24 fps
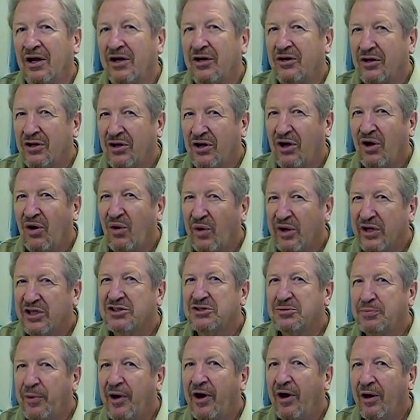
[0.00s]
to go
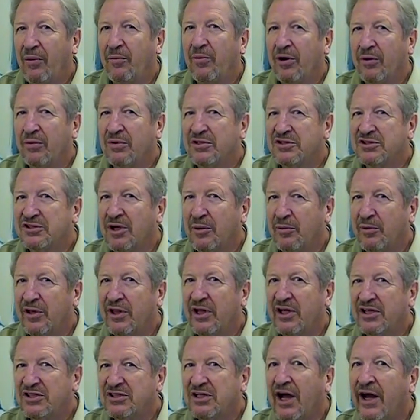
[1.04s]
experiment with some of
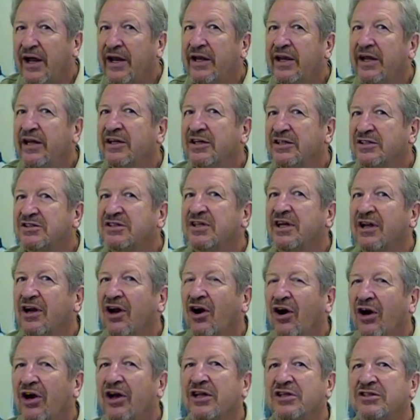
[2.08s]
these ideas that
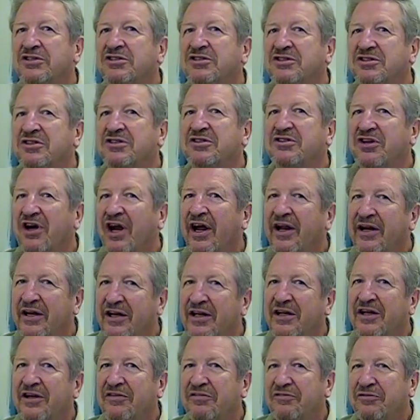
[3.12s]
artists are trying
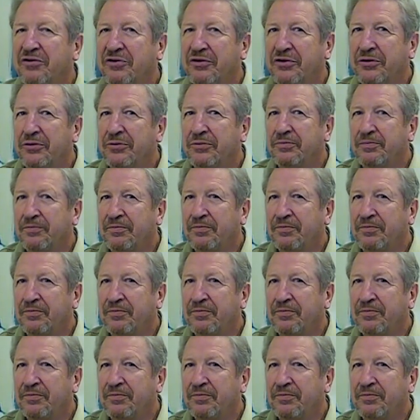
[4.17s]
to give to you.